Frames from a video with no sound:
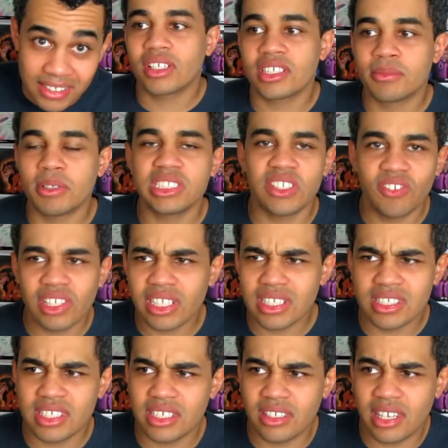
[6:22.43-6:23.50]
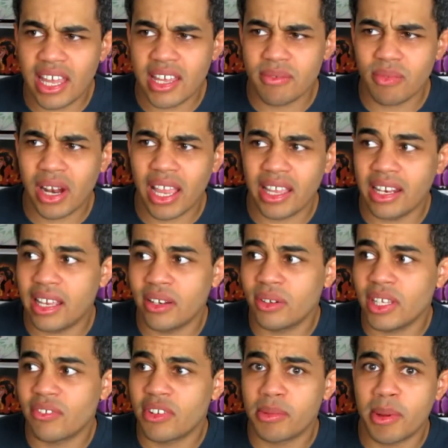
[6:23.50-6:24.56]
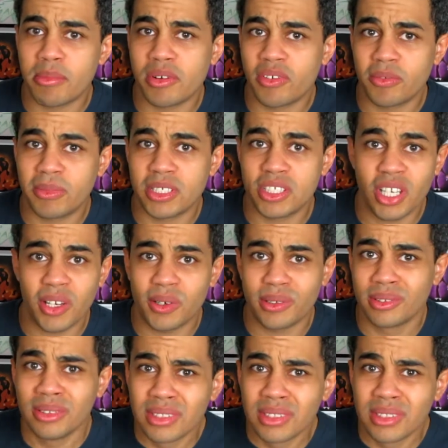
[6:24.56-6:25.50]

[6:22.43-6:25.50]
Because most of the villains in that ride, I don't even remember from the show.